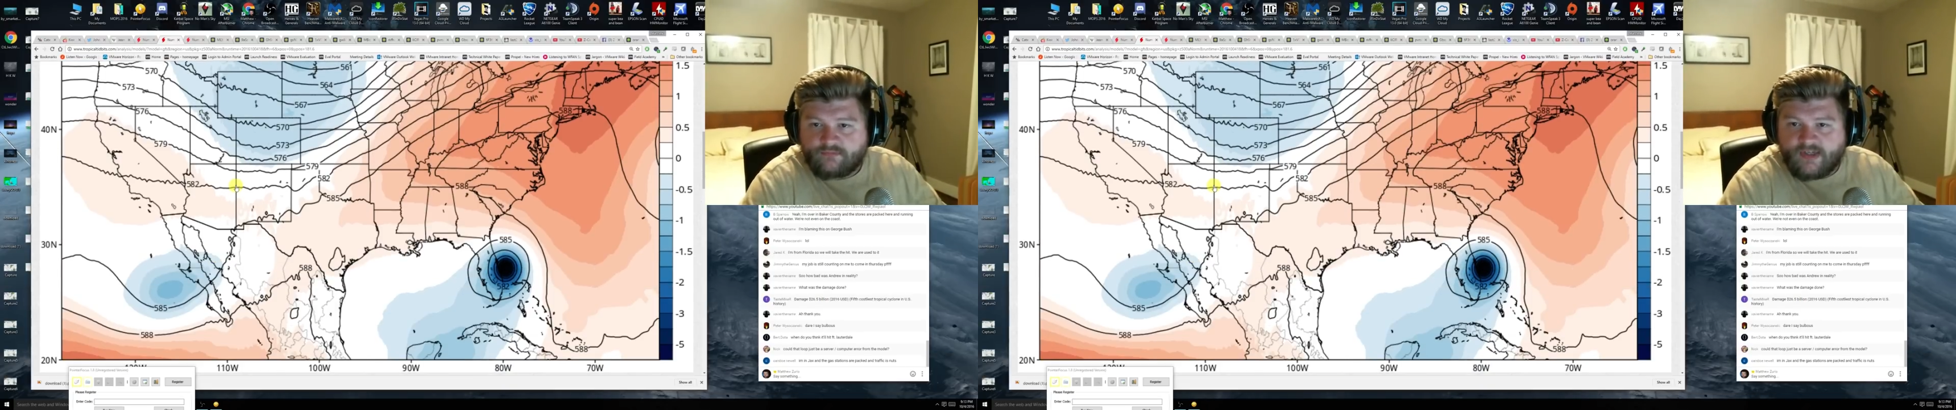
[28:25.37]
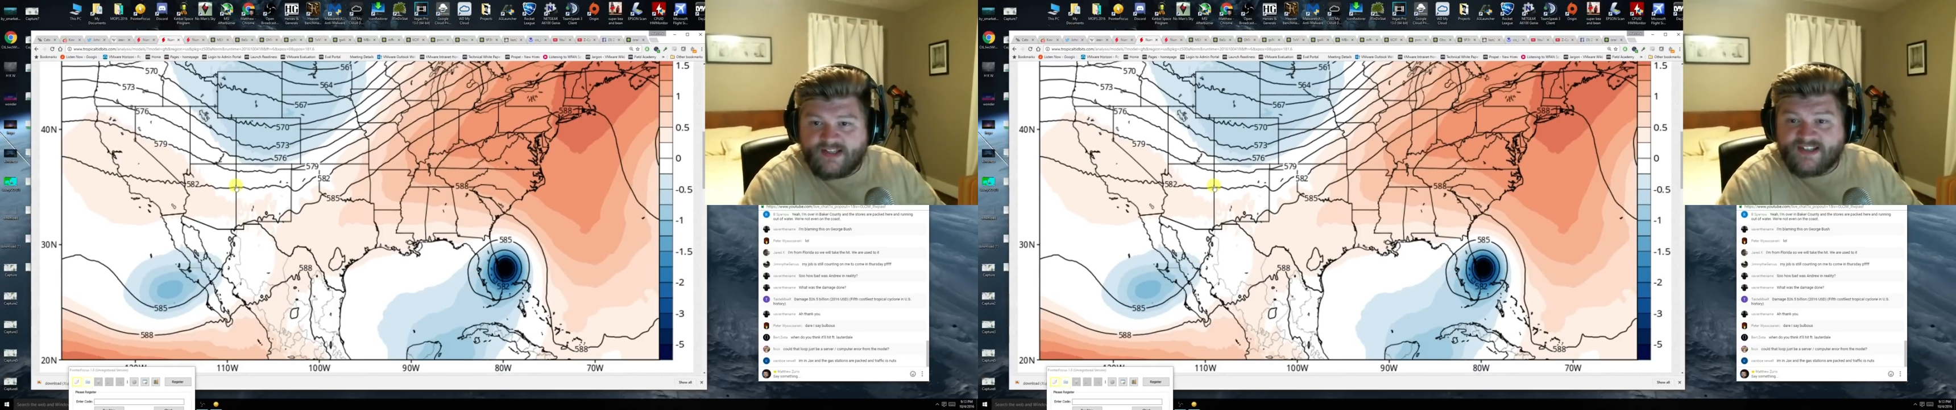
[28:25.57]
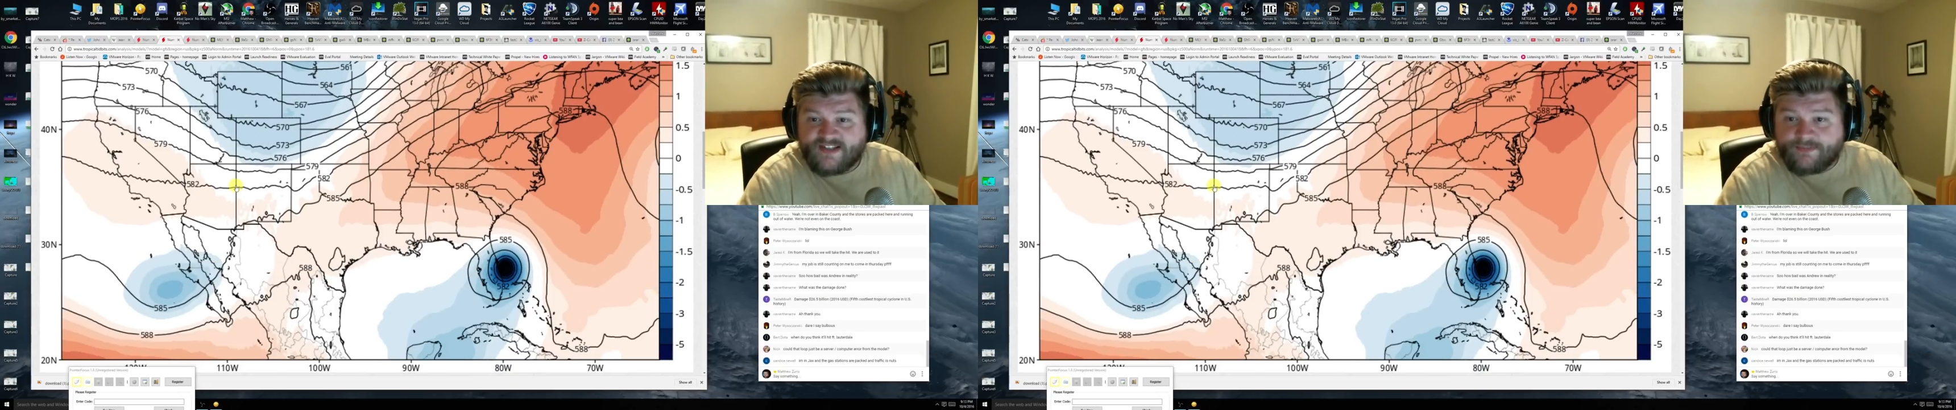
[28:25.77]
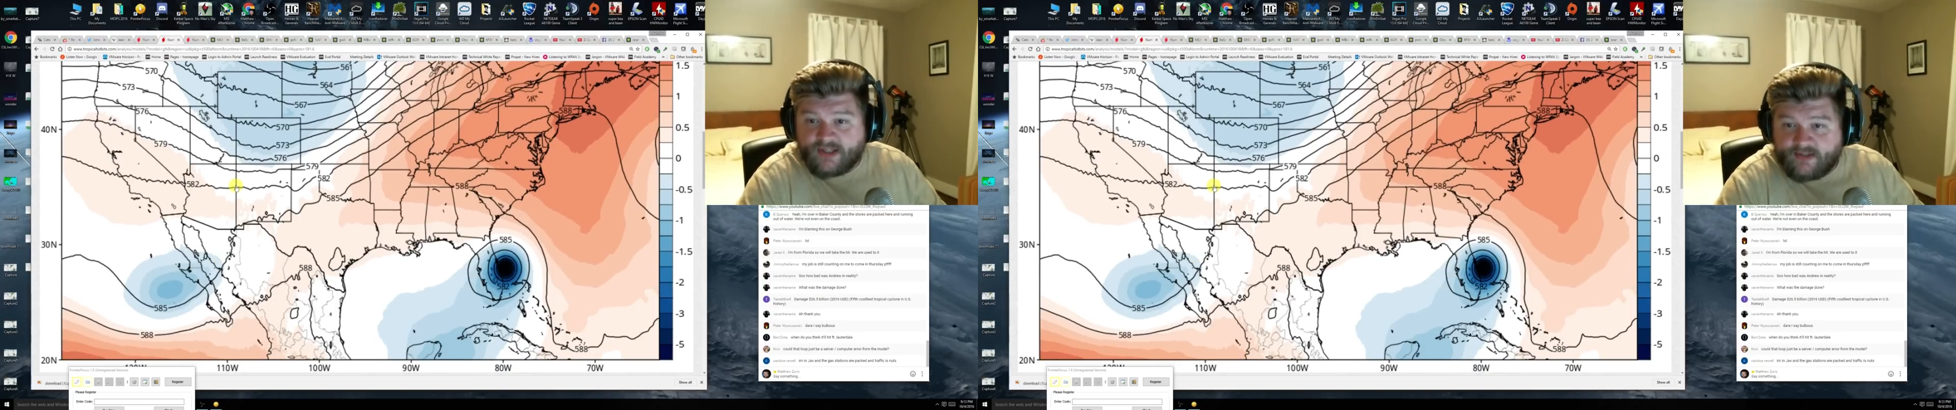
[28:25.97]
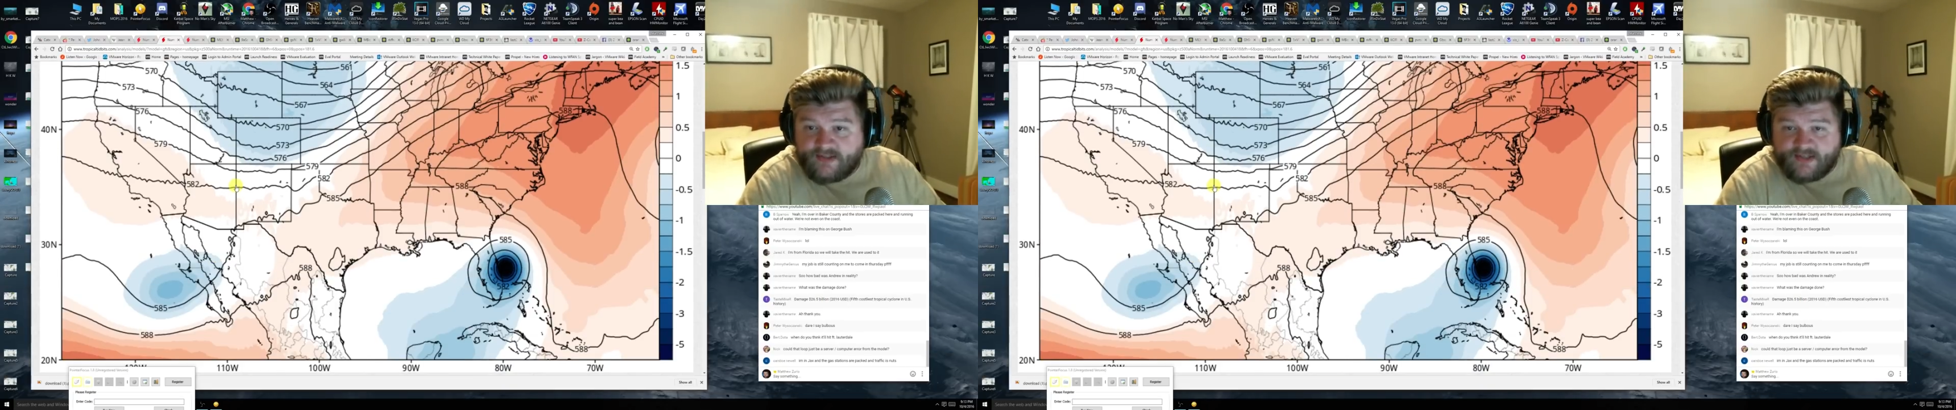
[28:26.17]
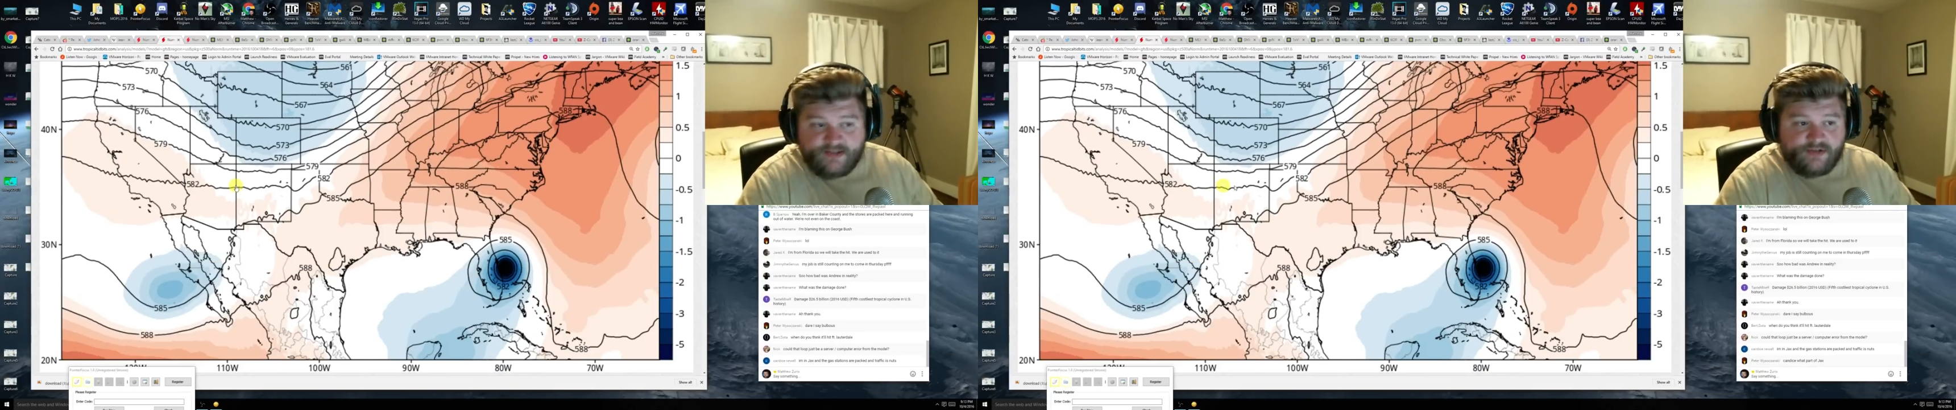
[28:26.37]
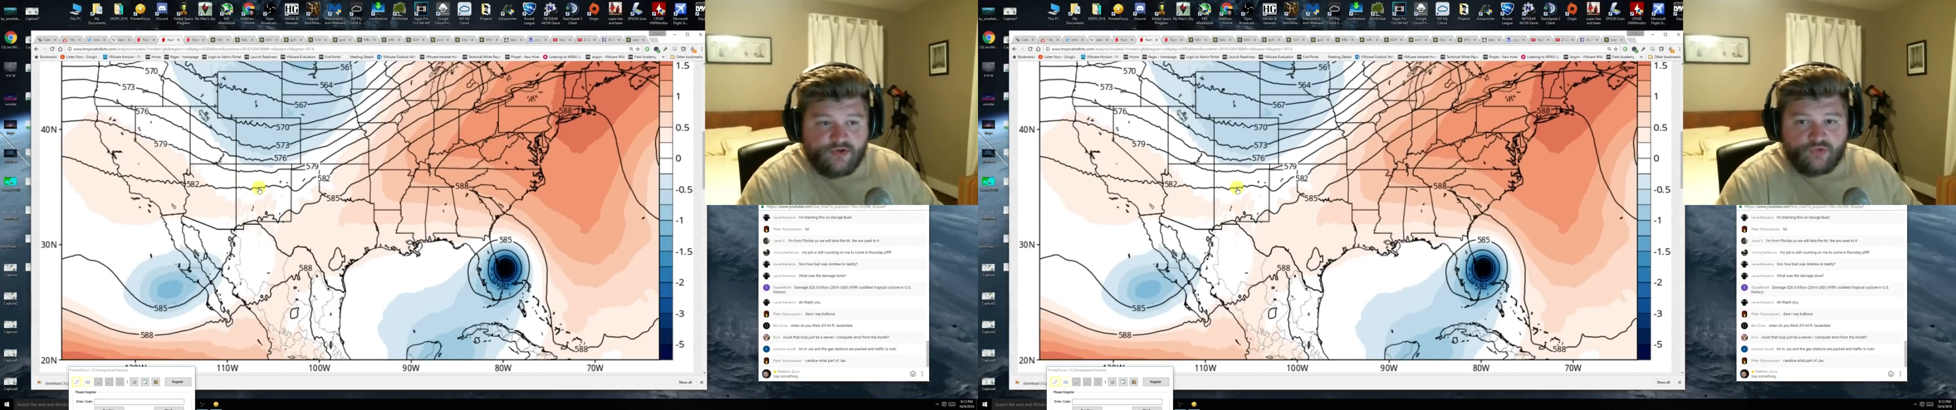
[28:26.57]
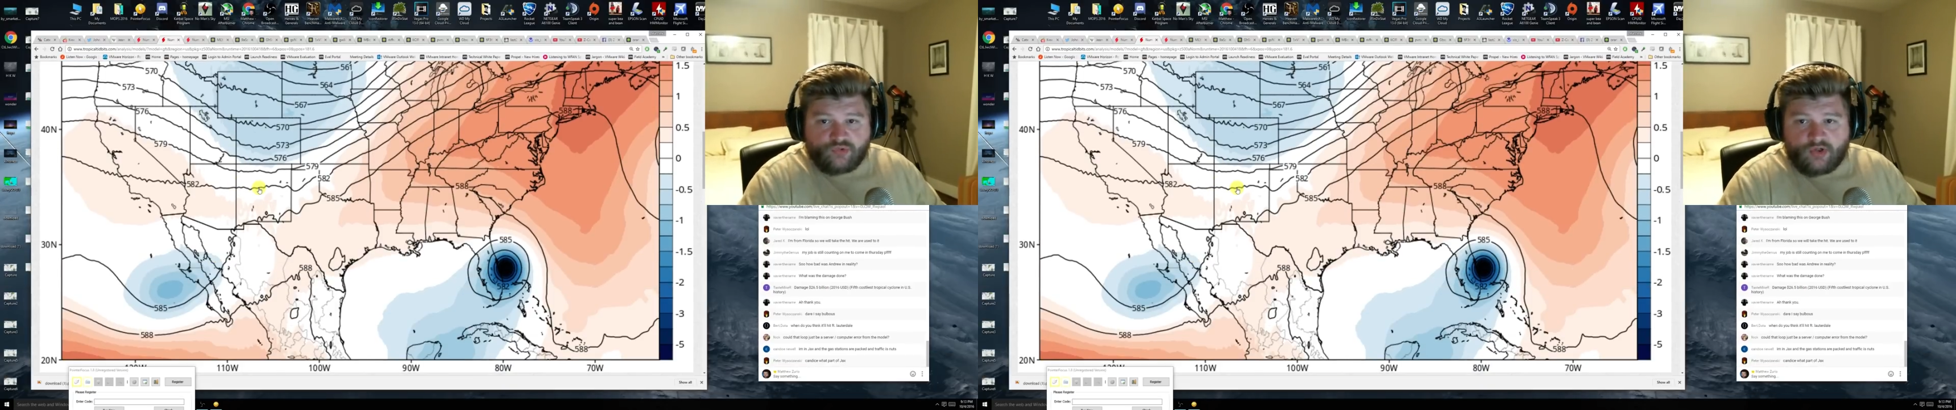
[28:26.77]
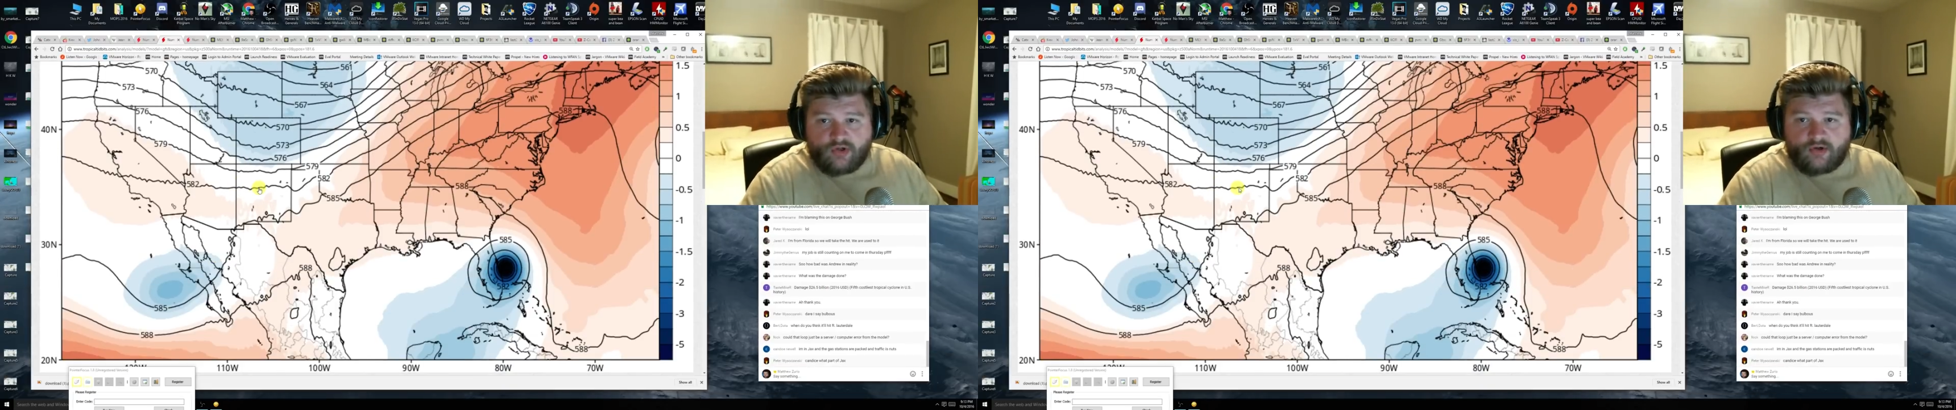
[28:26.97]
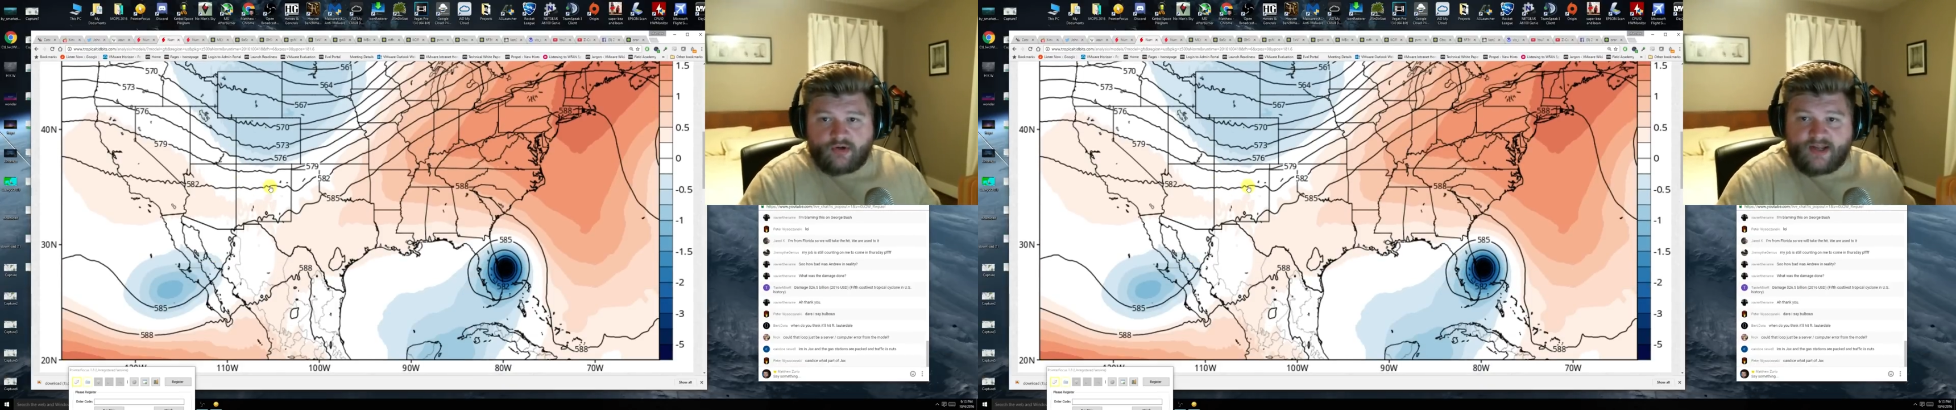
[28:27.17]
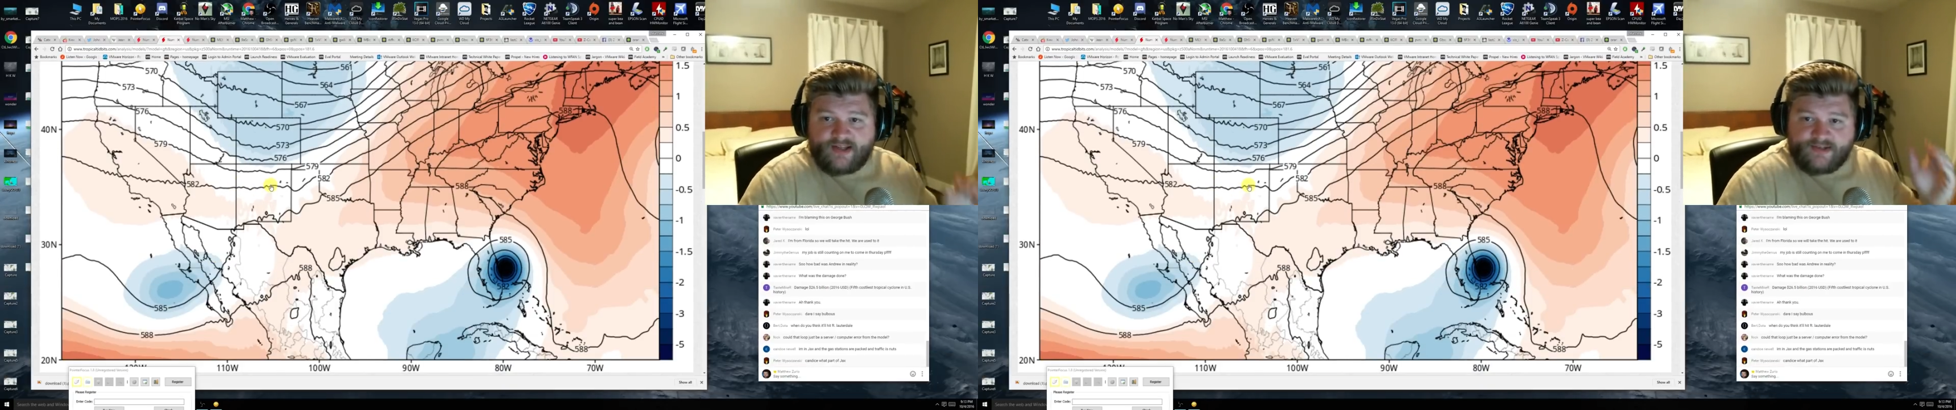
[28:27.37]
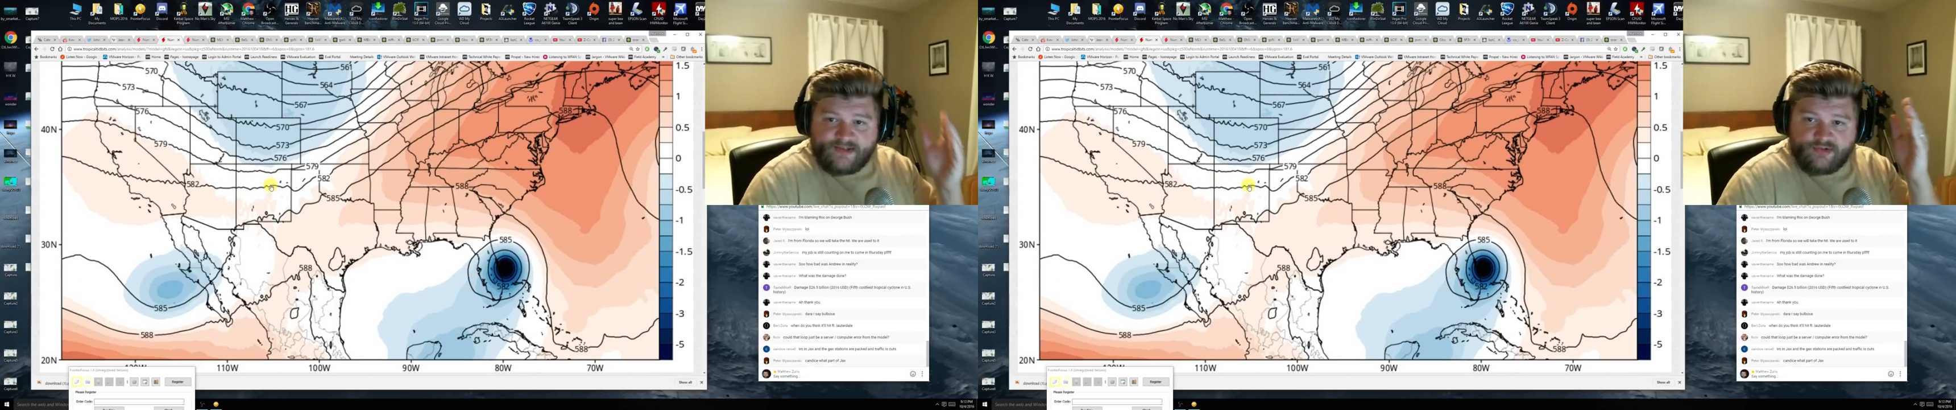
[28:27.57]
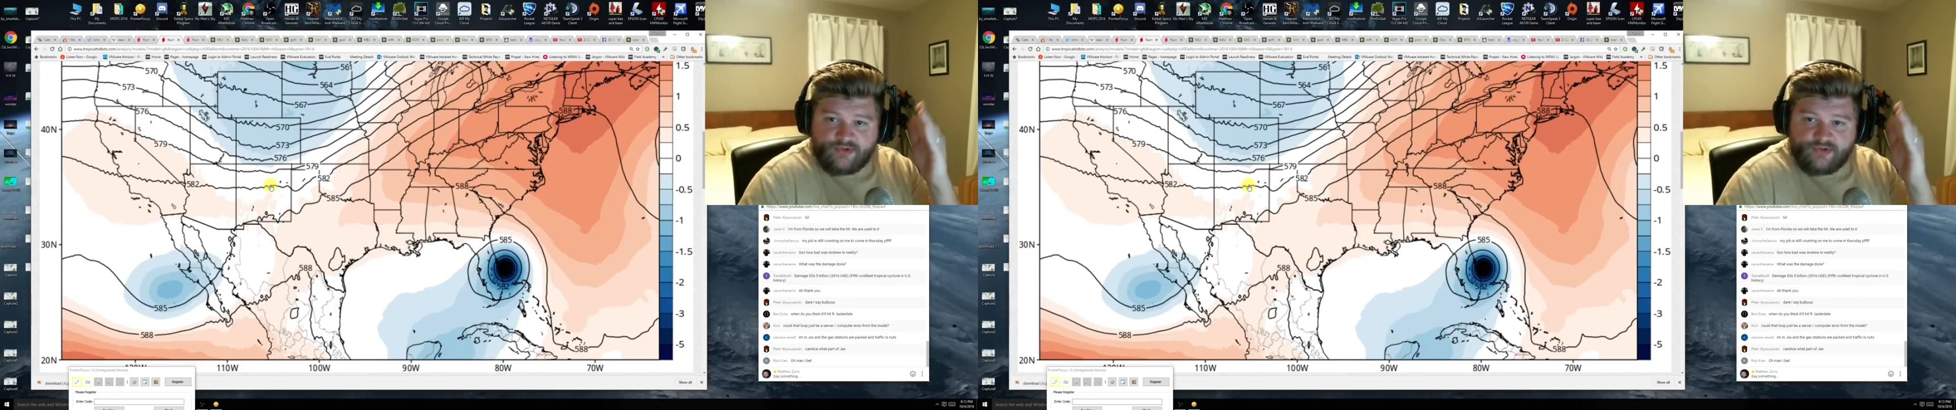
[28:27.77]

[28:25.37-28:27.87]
It splits. It's no longer as